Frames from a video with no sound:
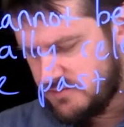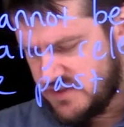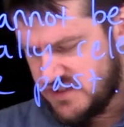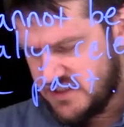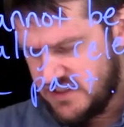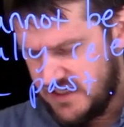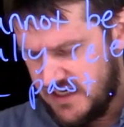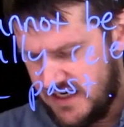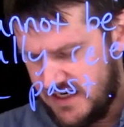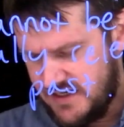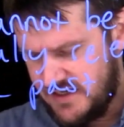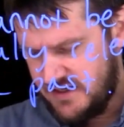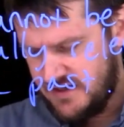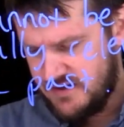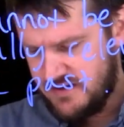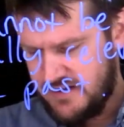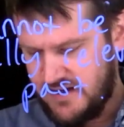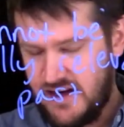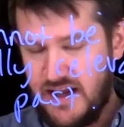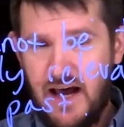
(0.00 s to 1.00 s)
is the idea
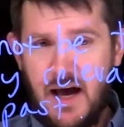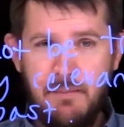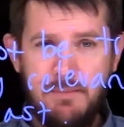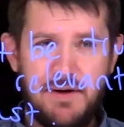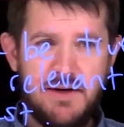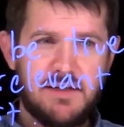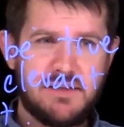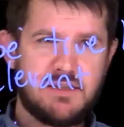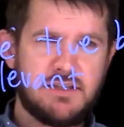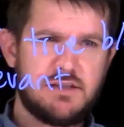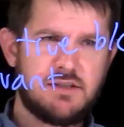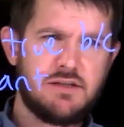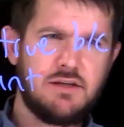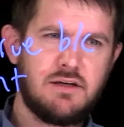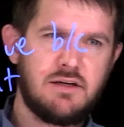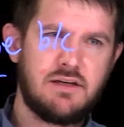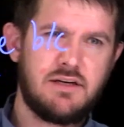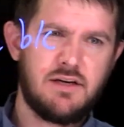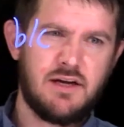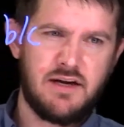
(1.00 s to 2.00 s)
that happiness is good
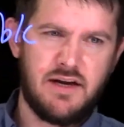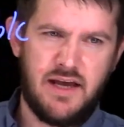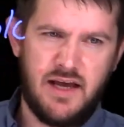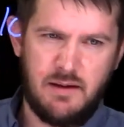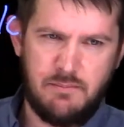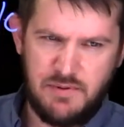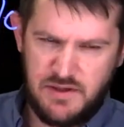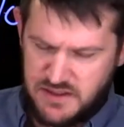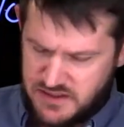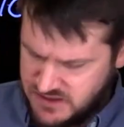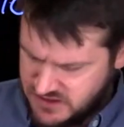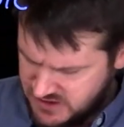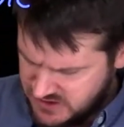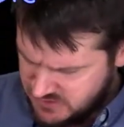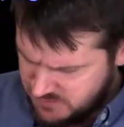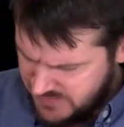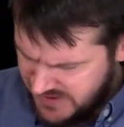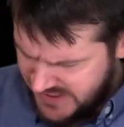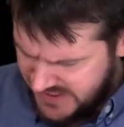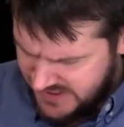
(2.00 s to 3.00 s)
and unhappiness is
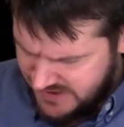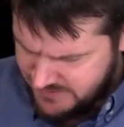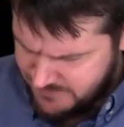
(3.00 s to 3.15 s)
bad.